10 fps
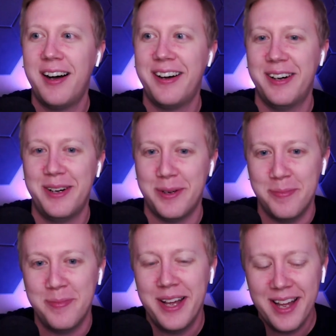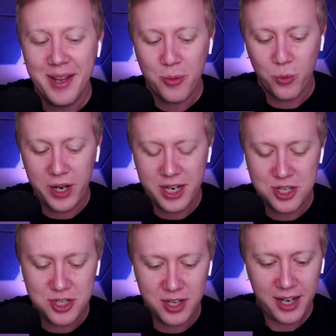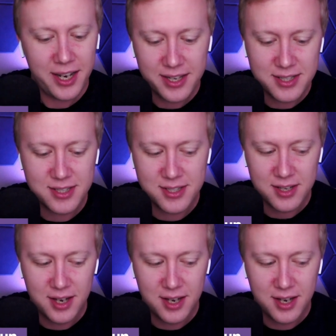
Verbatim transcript: Um, which is